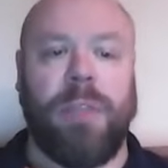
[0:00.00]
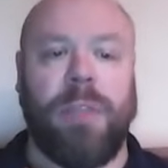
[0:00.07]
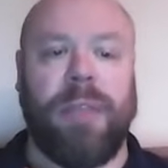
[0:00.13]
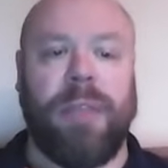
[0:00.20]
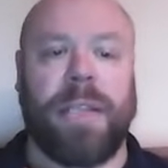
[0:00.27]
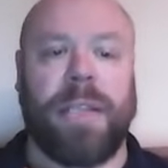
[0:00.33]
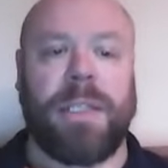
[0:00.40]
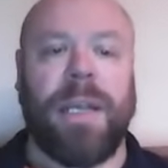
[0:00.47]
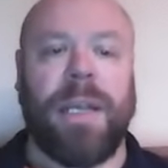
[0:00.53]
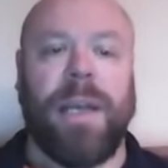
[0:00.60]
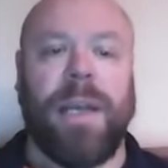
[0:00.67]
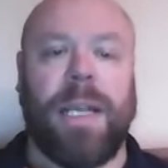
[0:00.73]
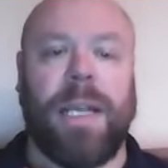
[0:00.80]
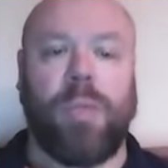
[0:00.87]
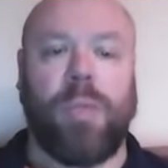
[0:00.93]
The rest
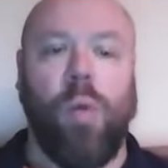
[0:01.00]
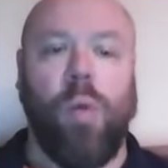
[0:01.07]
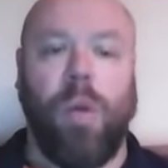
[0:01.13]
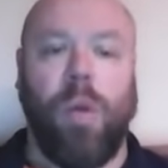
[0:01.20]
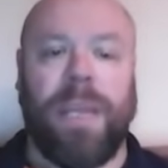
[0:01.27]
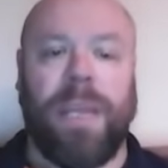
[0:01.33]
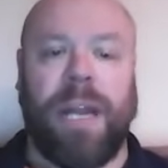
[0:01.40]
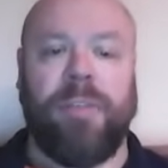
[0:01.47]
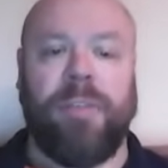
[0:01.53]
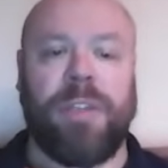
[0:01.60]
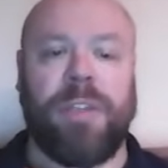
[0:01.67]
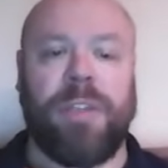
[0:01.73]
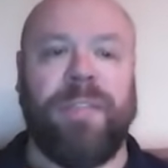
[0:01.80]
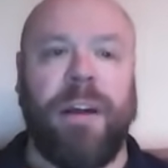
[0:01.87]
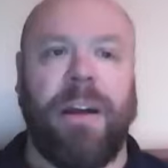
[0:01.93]
is warmer than
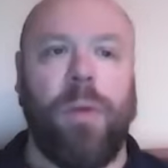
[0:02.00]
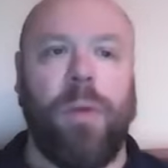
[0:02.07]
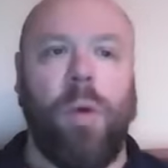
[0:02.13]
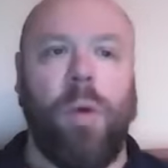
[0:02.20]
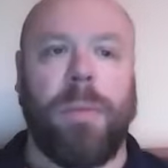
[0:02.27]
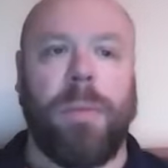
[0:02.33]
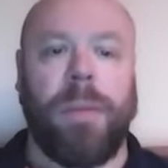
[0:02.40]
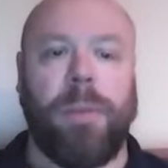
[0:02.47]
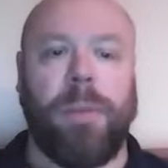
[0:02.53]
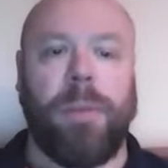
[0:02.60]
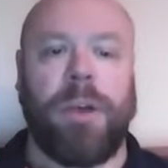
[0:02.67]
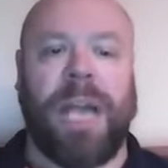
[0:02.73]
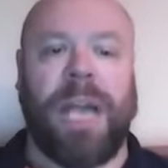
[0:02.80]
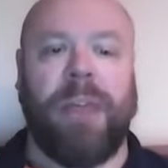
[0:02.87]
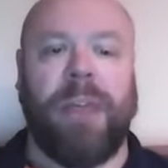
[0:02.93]
average, very warm
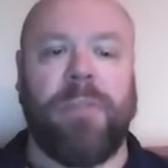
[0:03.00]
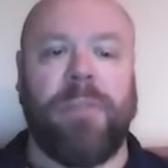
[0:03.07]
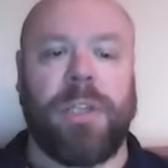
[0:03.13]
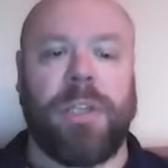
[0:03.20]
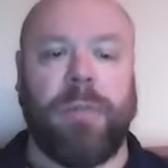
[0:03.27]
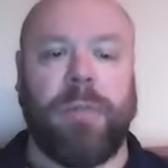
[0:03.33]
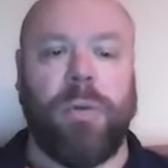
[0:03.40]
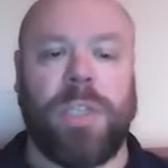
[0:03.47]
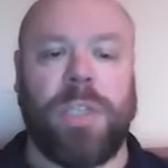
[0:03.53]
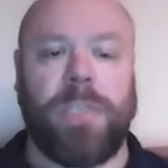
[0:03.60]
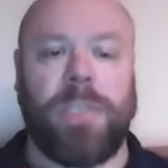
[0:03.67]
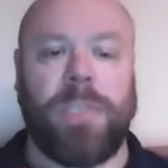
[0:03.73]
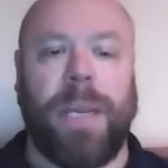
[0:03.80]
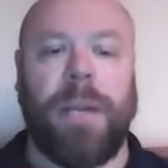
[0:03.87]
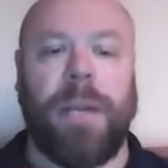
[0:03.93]
compared to average across
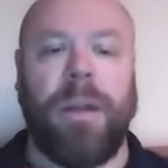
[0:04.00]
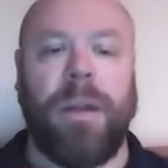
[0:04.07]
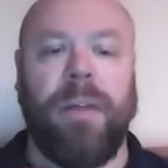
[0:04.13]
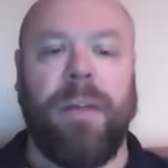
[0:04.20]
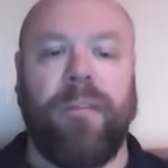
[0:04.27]
Spain,